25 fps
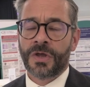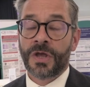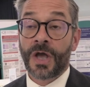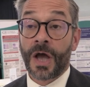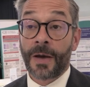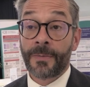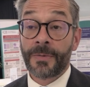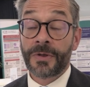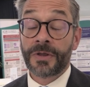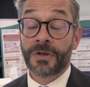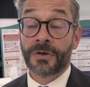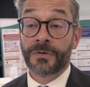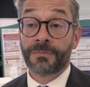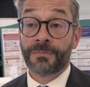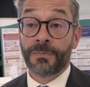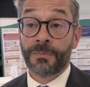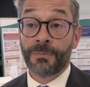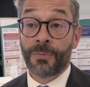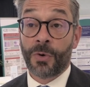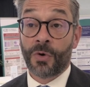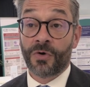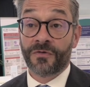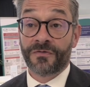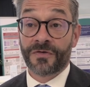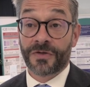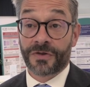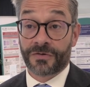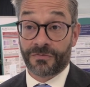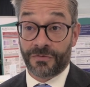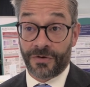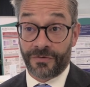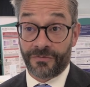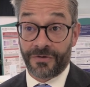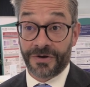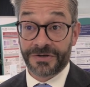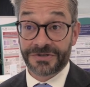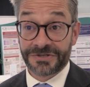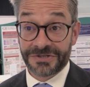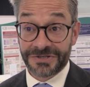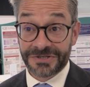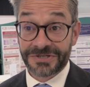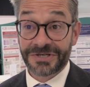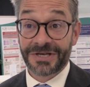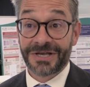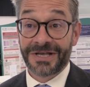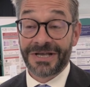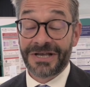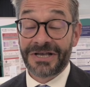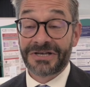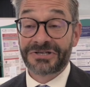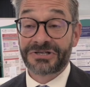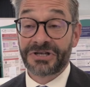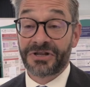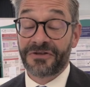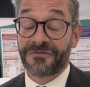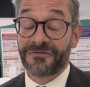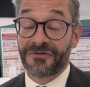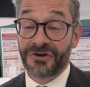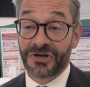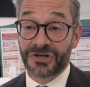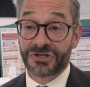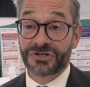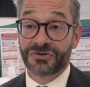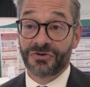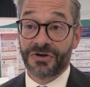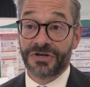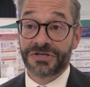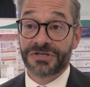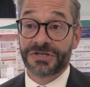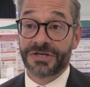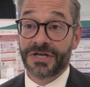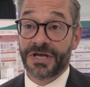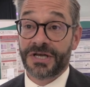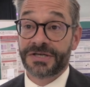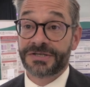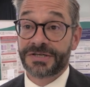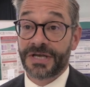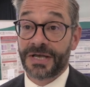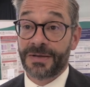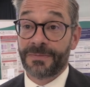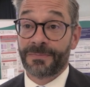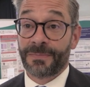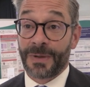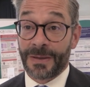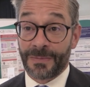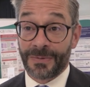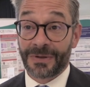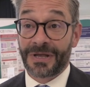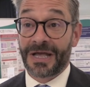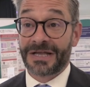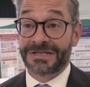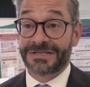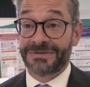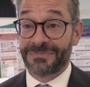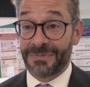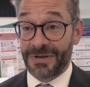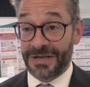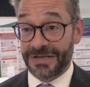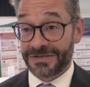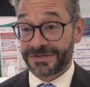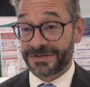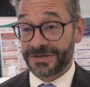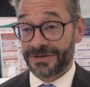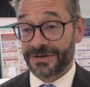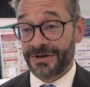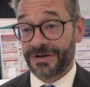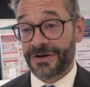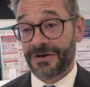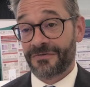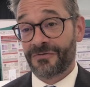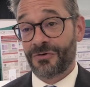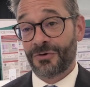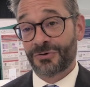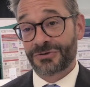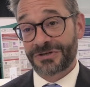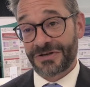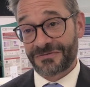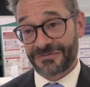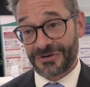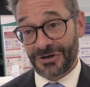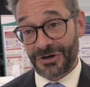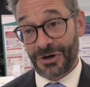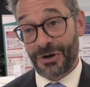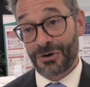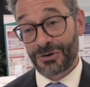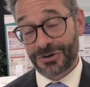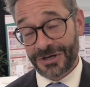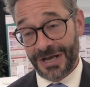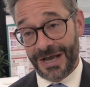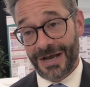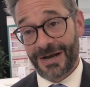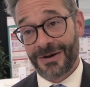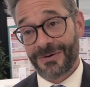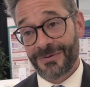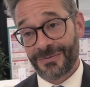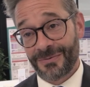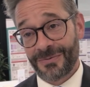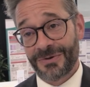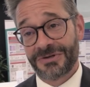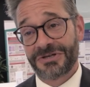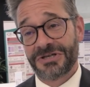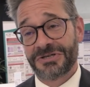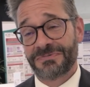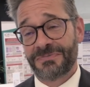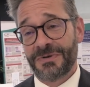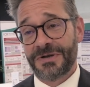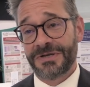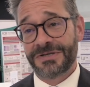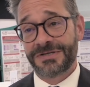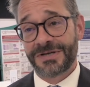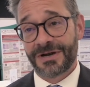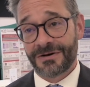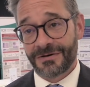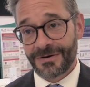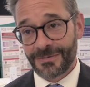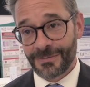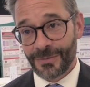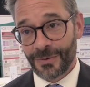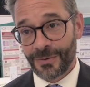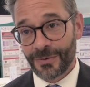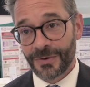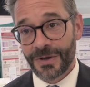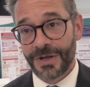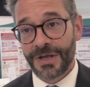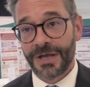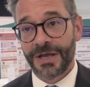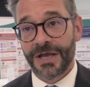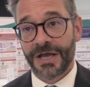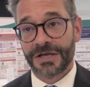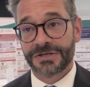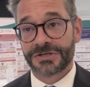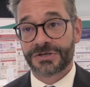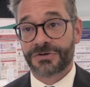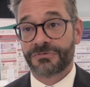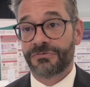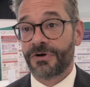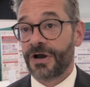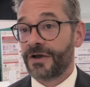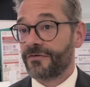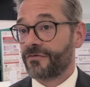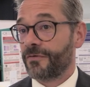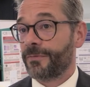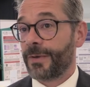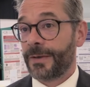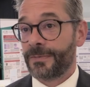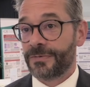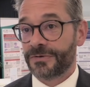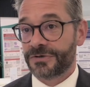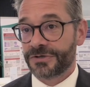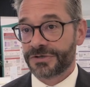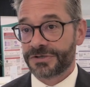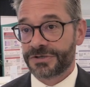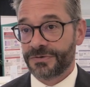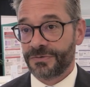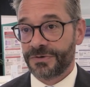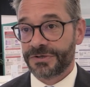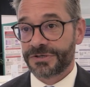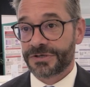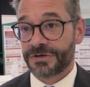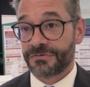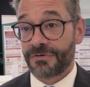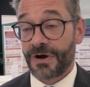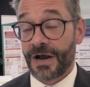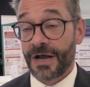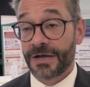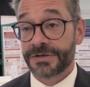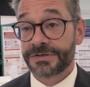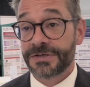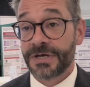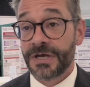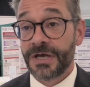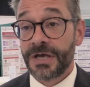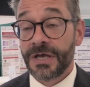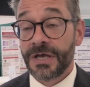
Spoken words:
I mean, they're important for three reasons. So the first reason is people get to meet. And of course, after lockdown, which has been terrible, it's great for people just to interact.